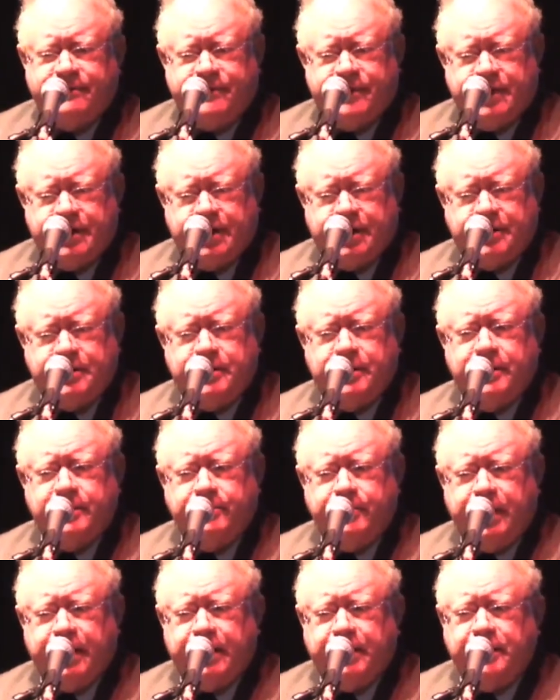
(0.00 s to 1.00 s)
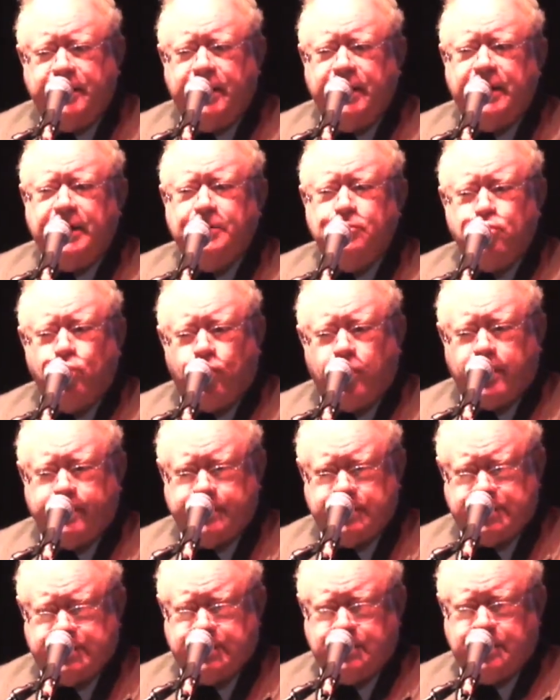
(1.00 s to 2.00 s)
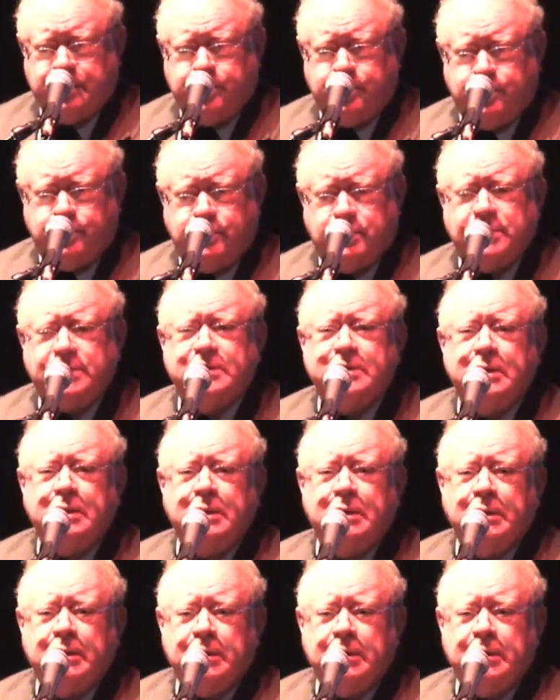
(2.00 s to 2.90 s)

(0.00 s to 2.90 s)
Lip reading: Fed made enormous loans,